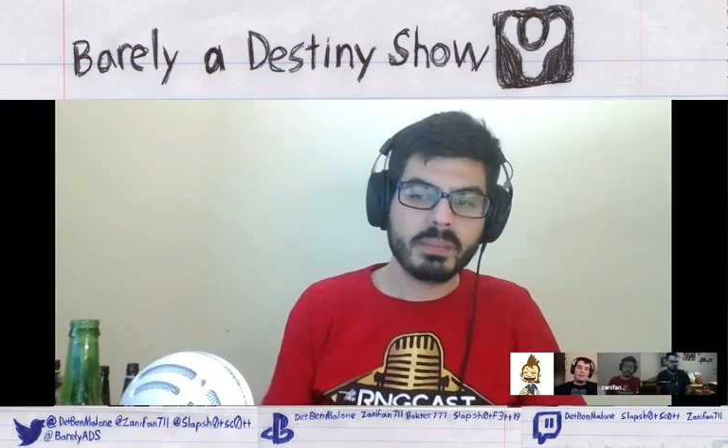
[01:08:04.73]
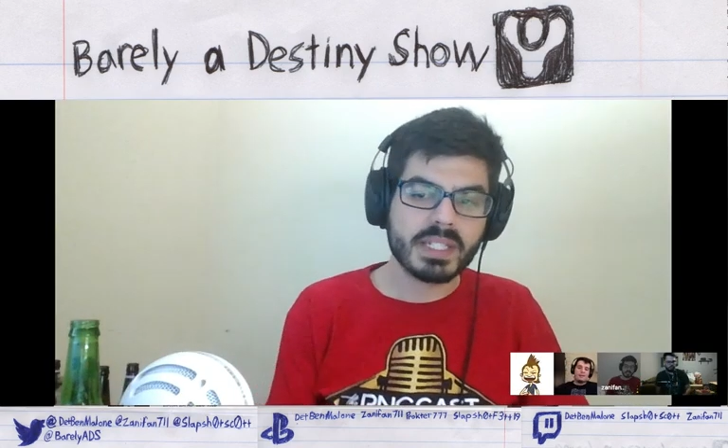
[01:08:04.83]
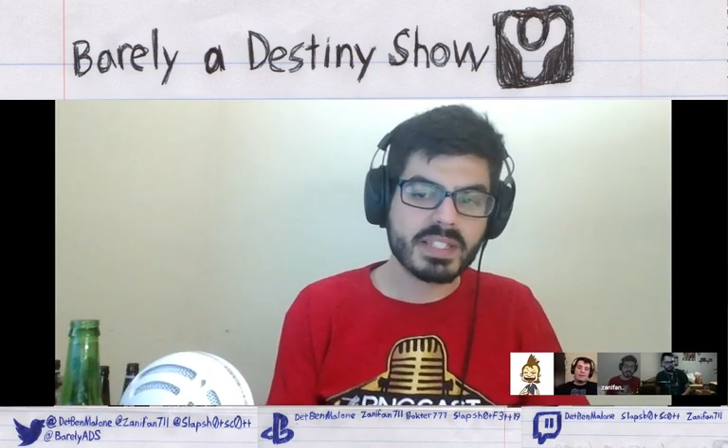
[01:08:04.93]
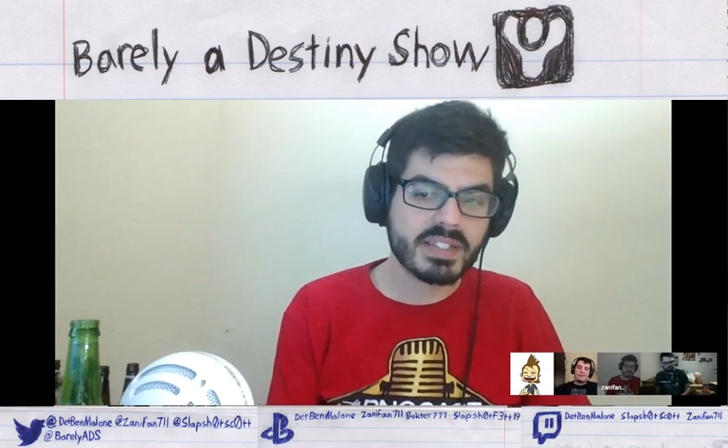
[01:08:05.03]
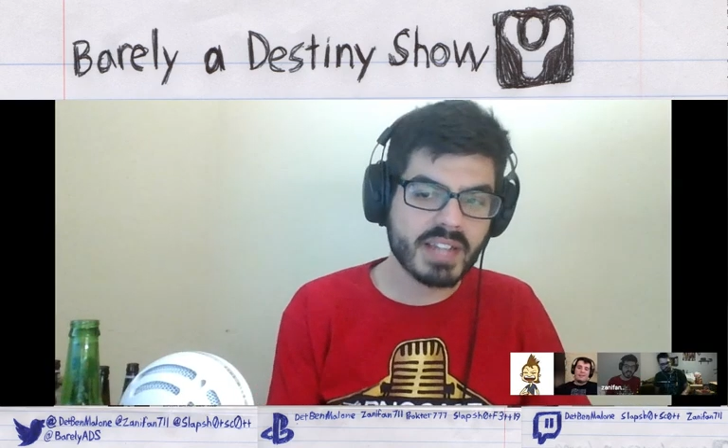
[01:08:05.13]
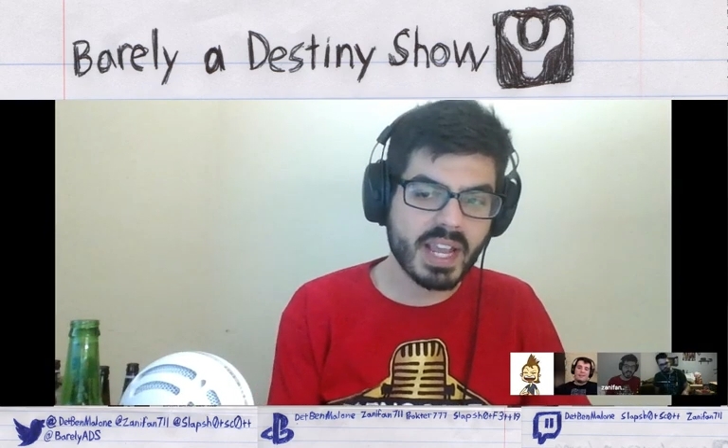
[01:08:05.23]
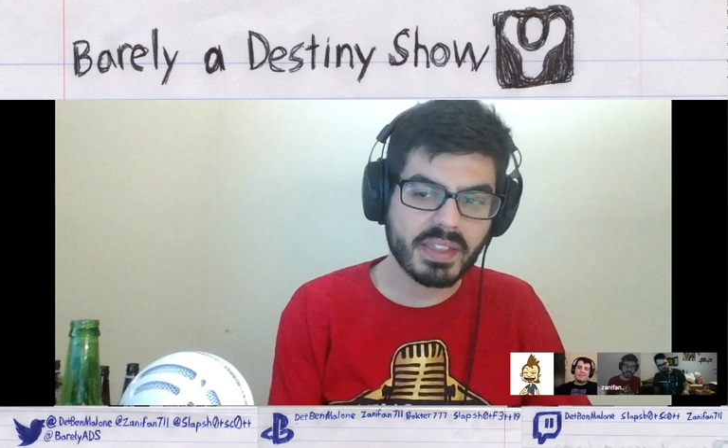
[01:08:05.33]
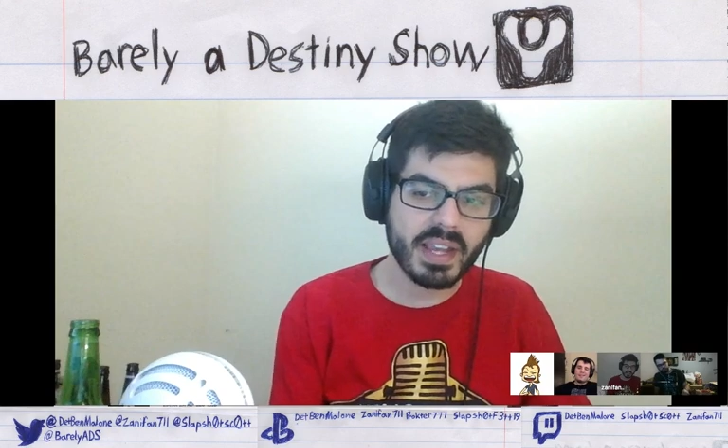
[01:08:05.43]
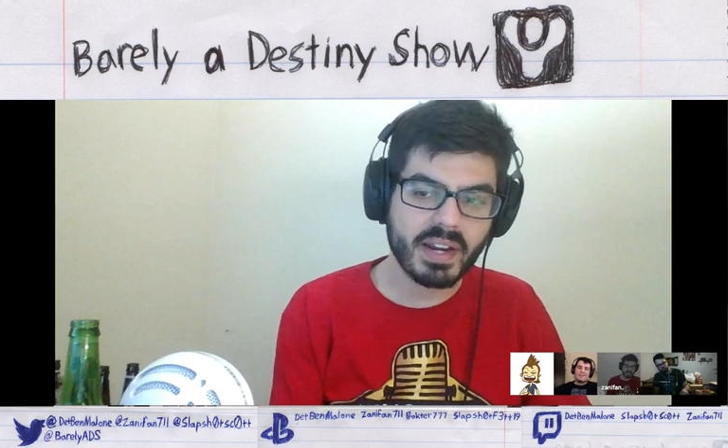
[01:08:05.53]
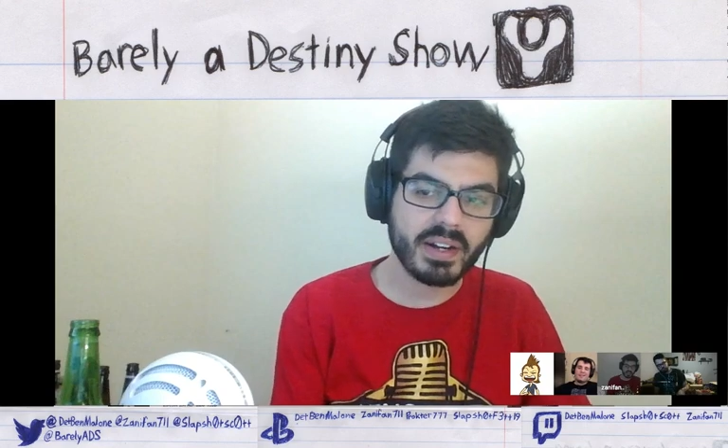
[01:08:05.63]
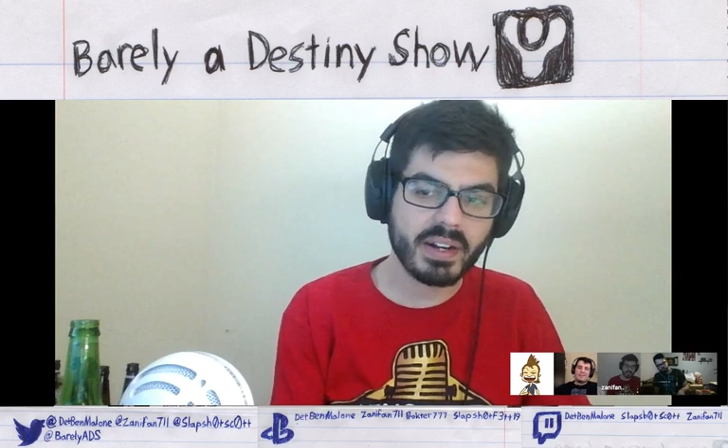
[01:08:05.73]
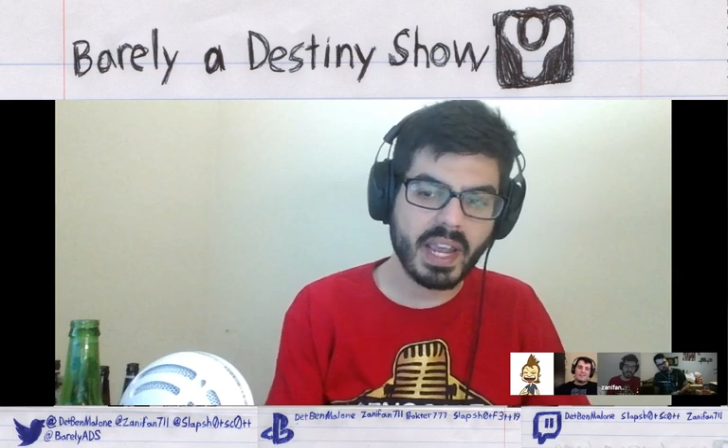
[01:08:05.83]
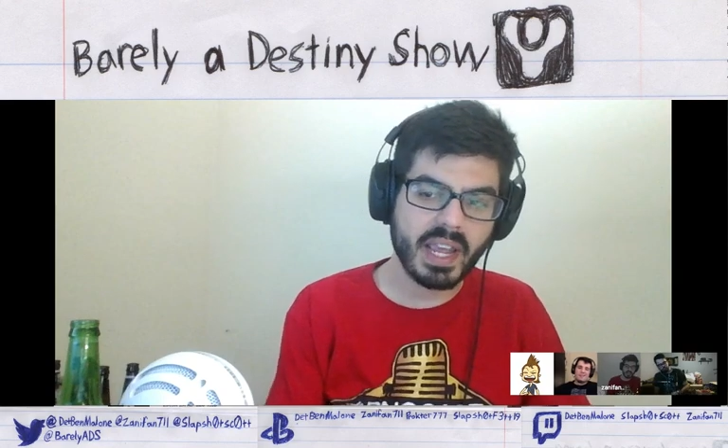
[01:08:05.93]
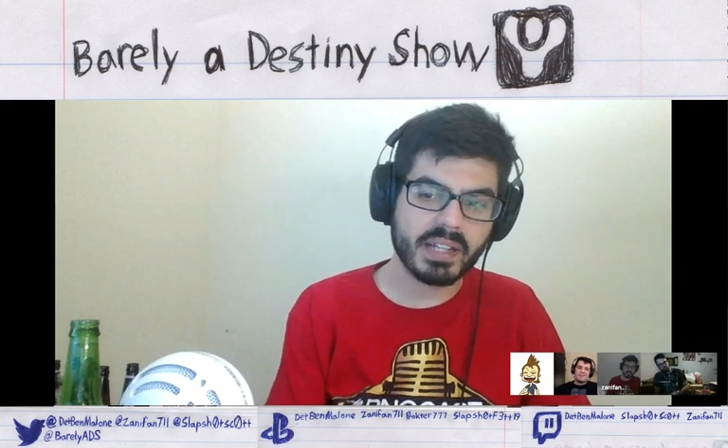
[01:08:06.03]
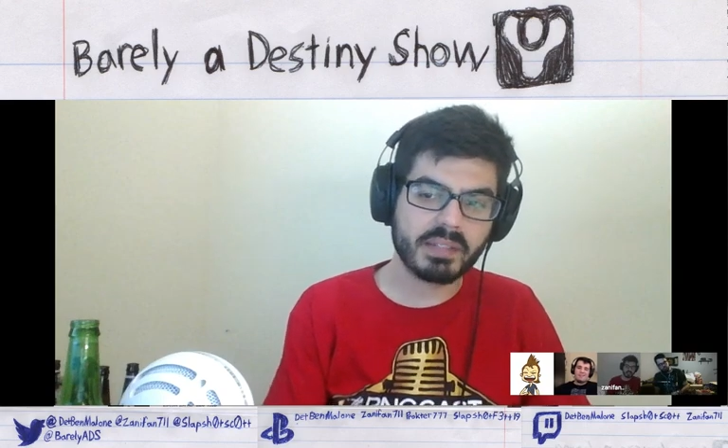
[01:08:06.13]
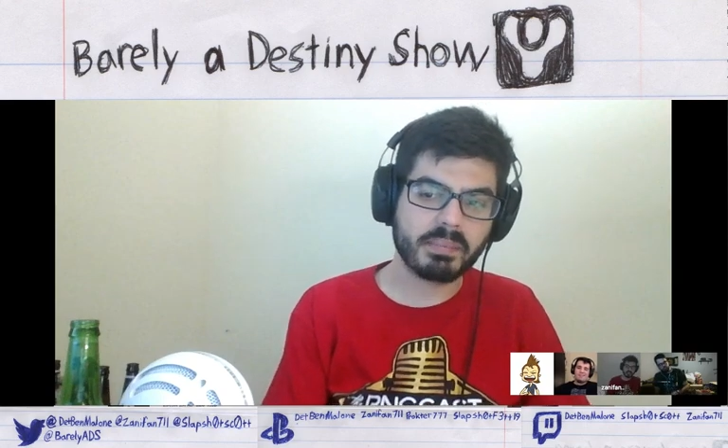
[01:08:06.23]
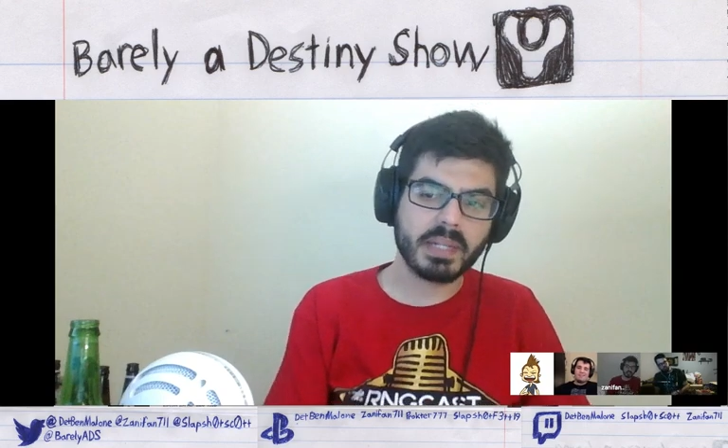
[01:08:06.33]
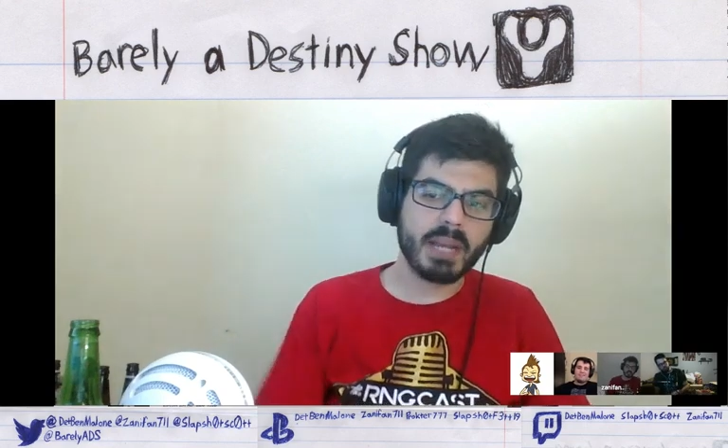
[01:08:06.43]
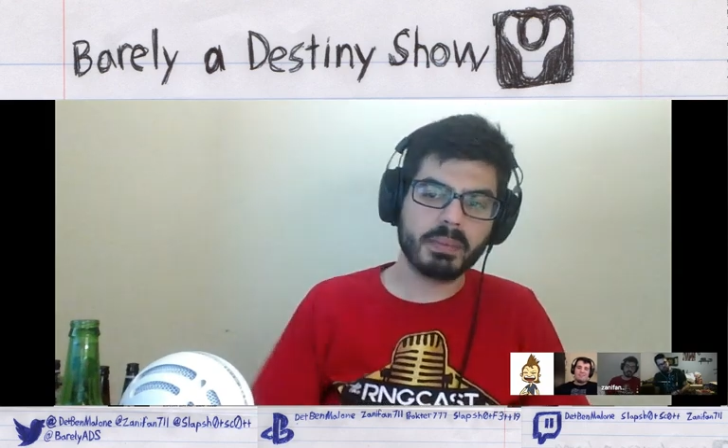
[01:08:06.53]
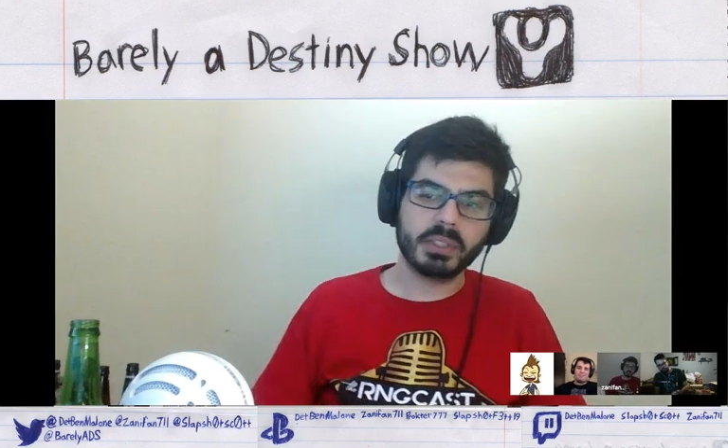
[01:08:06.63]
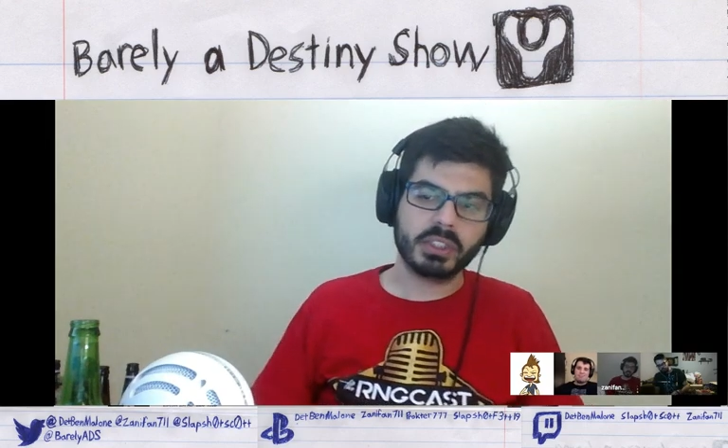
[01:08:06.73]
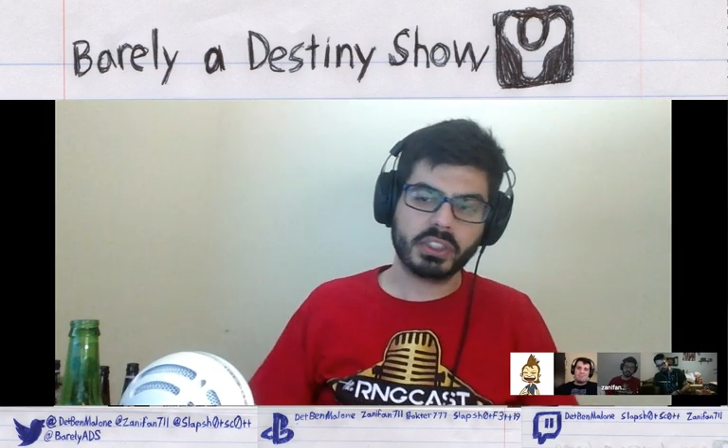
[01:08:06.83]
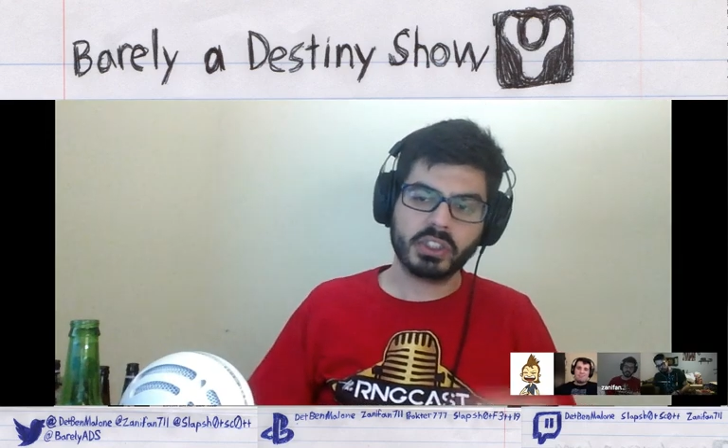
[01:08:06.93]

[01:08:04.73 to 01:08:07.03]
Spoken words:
stand there and be able to just